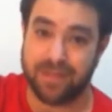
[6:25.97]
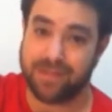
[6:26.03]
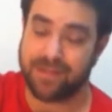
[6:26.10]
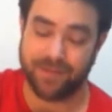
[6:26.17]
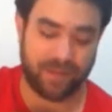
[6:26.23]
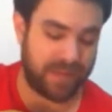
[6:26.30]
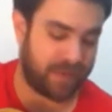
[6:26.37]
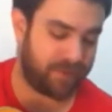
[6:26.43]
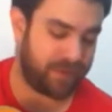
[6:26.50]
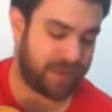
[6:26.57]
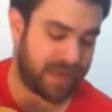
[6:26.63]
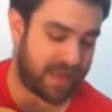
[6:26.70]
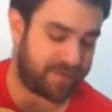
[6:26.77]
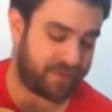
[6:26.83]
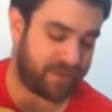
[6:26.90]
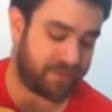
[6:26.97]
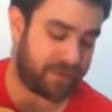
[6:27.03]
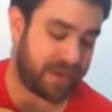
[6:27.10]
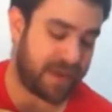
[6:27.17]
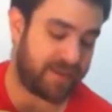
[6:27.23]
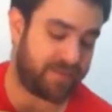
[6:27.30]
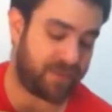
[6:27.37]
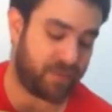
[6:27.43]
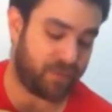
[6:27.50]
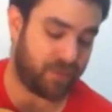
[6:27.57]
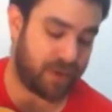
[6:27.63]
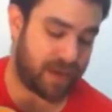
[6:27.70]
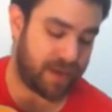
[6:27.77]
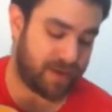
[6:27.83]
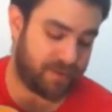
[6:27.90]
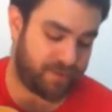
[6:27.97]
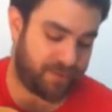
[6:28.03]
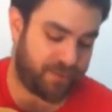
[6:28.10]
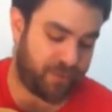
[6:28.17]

So there we have it. We have the 1,